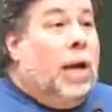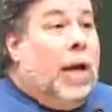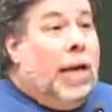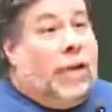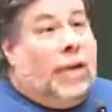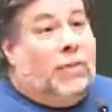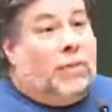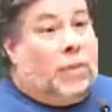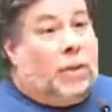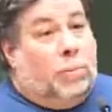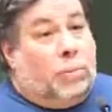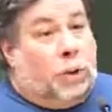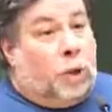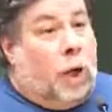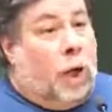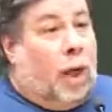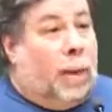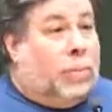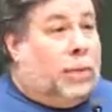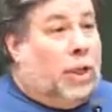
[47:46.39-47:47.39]
and give us some
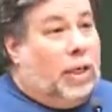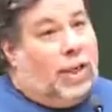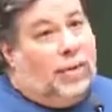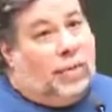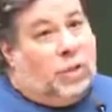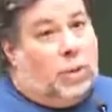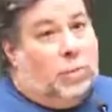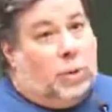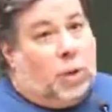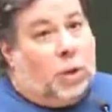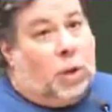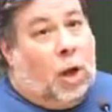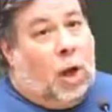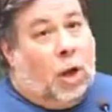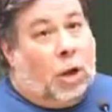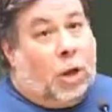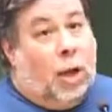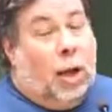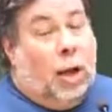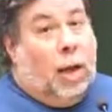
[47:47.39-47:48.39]
jobs and give us some
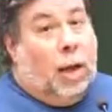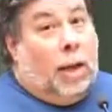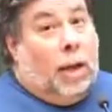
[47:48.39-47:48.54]
stock.